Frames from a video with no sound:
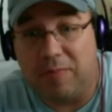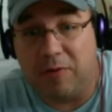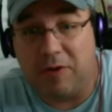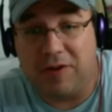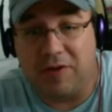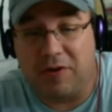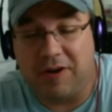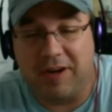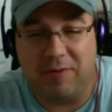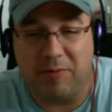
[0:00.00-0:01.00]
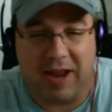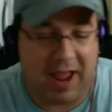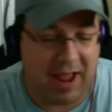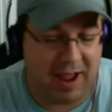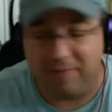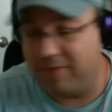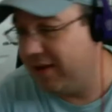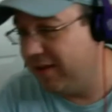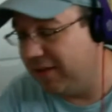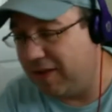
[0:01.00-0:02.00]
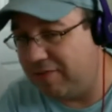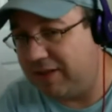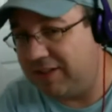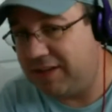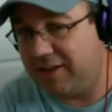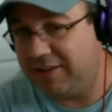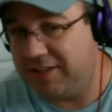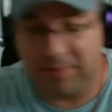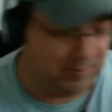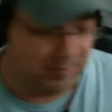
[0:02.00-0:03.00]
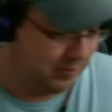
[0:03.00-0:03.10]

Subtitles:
in Portland, Oregon, we have the lovely and talented